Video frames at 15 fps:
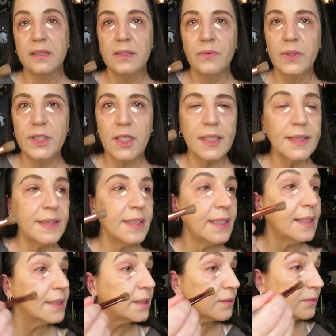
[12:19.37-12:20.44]
We shall
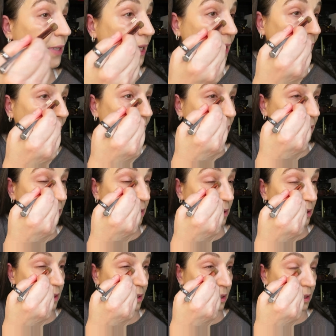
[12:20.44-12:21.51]
see. So right now
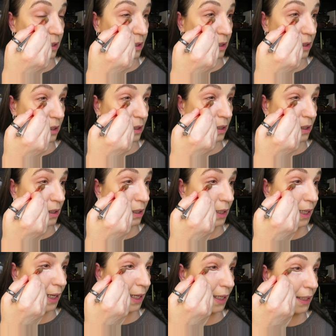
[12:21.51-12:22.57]

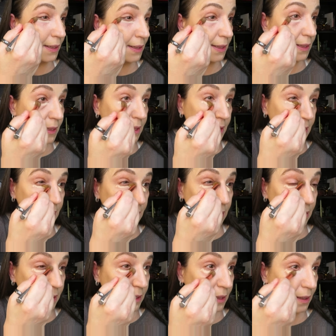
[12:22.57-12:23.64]
it's
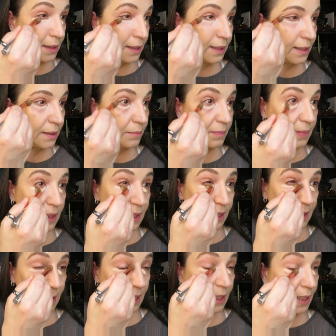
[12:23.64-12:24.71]
concealer time.
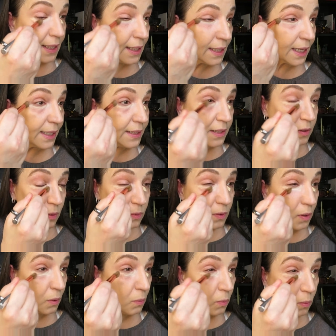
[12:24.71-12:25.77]
I don't
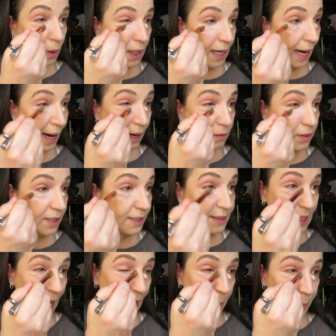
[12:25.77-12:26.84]
know how this
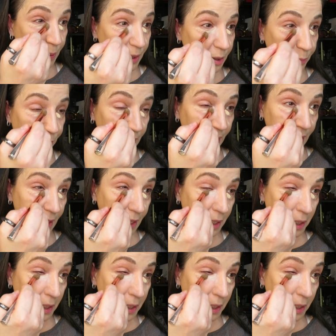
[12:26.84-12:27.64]
happened, but